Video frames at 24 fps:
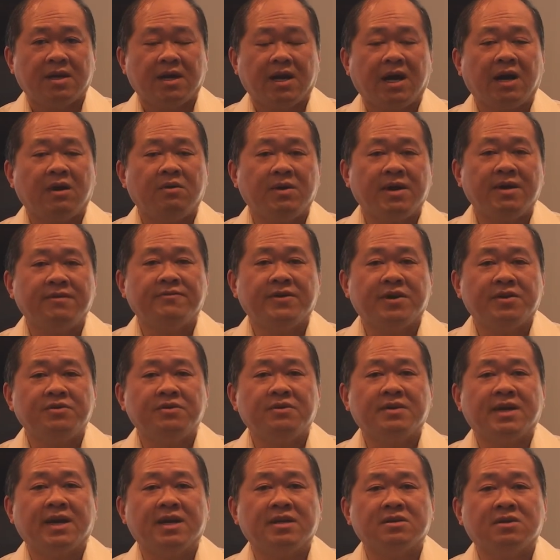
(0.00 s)
However,
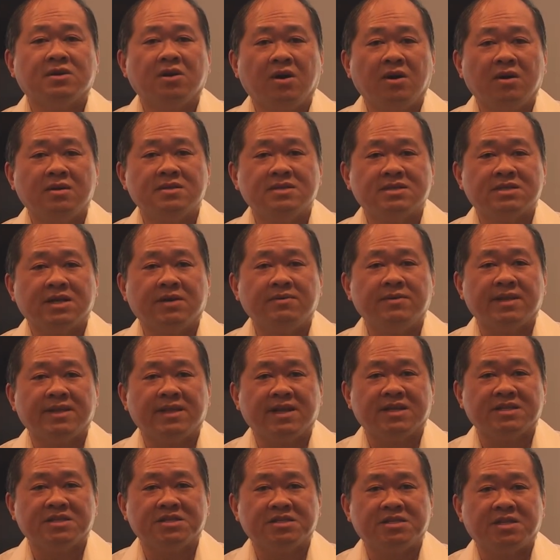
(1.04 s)
you can consult an
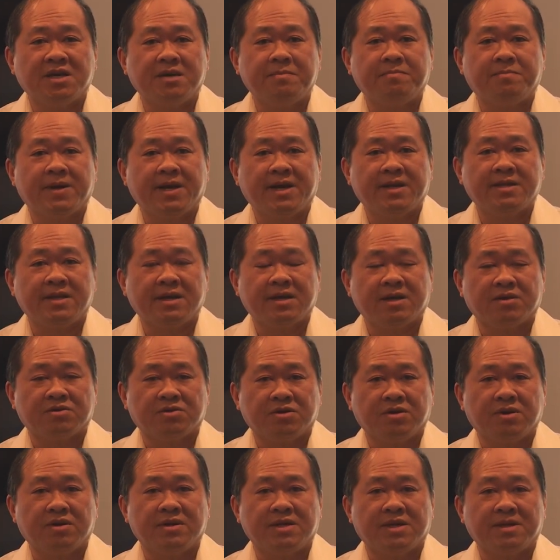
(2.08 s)
estate planning
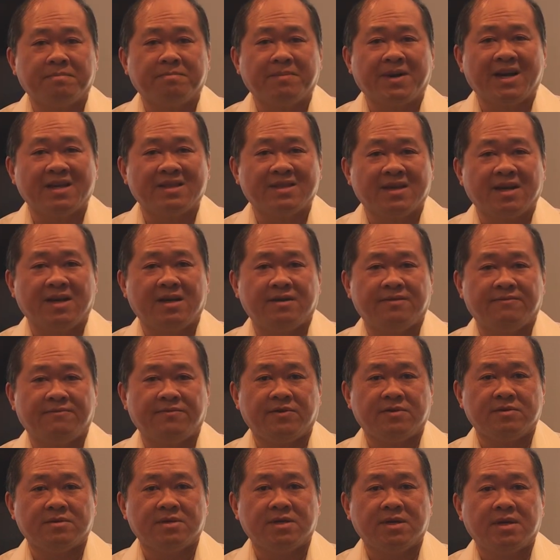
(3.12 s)
attorney by
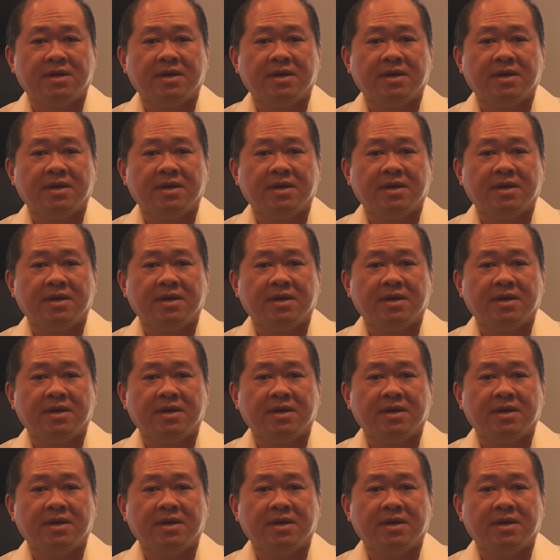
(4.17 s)
telephone,